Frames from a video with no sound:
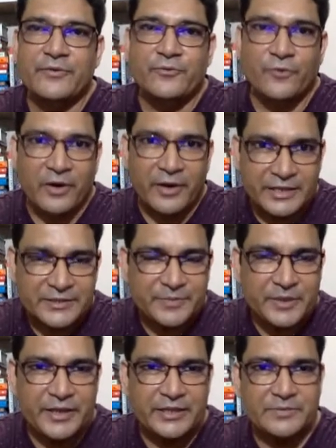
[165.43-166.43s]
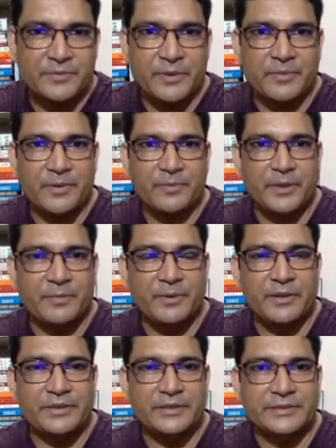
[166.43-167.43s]
For experienced
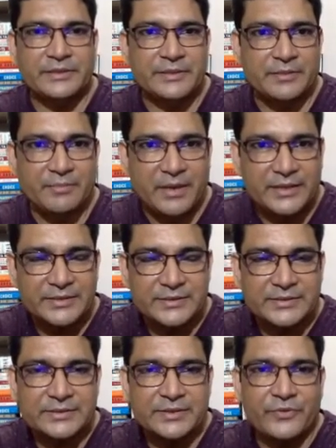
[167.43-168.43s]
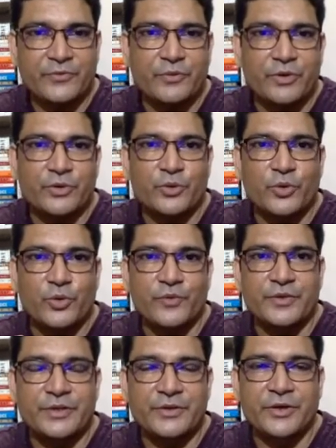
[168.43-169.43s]
people, this is a must if you want to grow
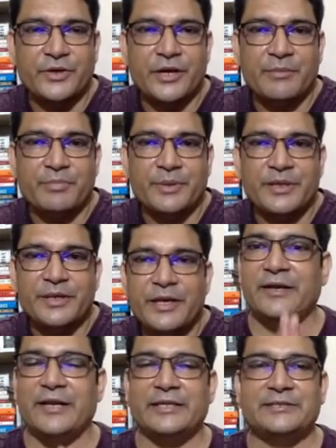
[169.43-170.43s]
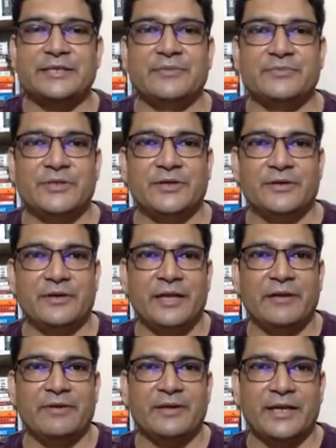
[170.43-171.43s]
within your company. Next time,
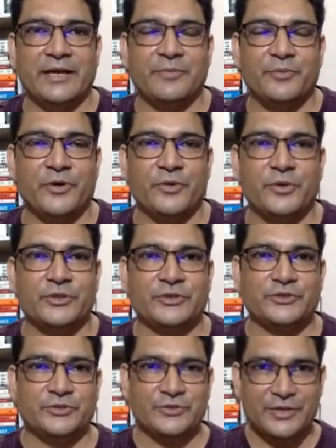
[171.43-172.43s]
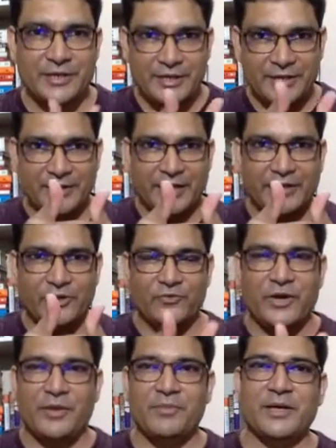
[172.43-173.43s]
certainly I will take up your questions. Thank you
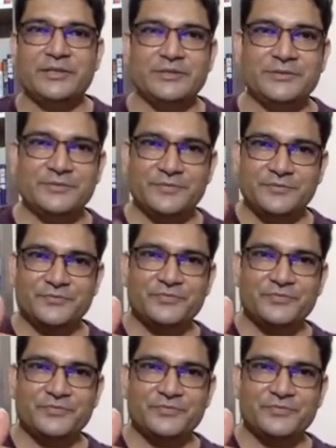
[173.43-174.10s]
very much.